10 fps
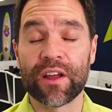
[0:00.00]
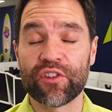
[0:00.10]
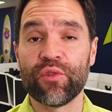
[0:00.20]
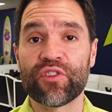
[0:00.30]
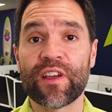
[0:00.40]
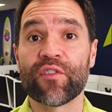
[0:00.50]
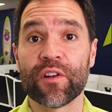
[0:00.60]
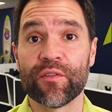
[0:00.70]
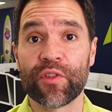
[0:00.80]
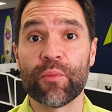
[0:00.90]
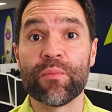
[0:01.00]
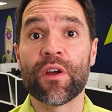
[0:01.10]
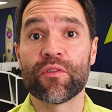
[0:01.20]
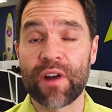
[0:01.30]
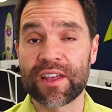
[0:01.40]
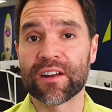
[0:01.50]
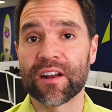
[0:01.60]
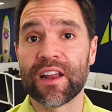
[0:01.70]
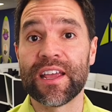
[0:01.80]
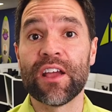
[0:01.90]
I do several of them
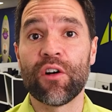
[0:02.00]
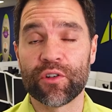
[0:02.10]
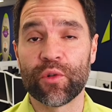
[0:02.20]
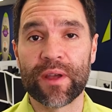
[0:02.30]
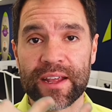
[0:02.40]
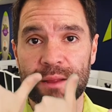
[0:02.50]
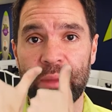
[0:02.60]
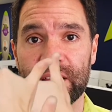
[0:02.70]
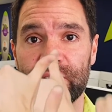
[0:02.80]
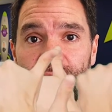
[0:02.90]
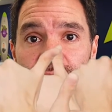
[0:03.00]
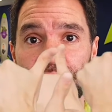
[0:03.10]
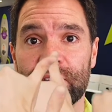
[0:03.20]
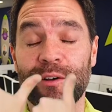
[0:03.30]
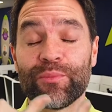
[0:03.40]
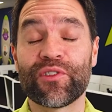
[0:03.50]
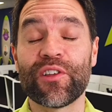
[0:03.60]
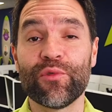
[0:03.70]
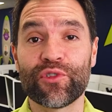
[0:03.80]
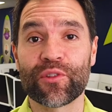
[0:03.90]
regularly on a weekly basis. I'm
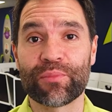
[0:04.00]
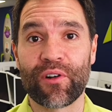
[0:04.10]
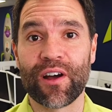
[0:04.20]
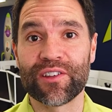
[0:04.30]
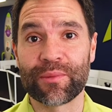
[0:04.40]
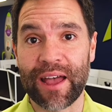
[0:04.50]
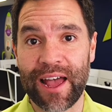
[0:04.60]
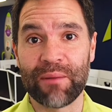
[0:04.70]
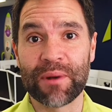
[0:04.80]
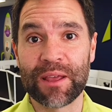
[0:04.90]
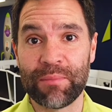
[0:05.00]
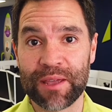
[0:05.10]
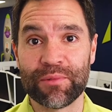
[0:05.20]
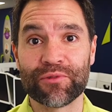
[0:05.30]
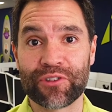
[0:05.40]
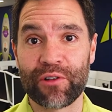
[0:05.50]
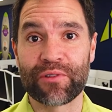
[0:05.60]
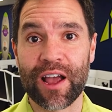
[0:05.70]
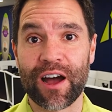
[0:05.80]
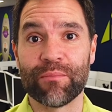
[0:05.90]
still surprised about how many people
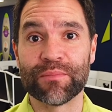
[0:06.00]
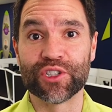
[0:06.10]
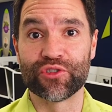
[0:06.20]
don't come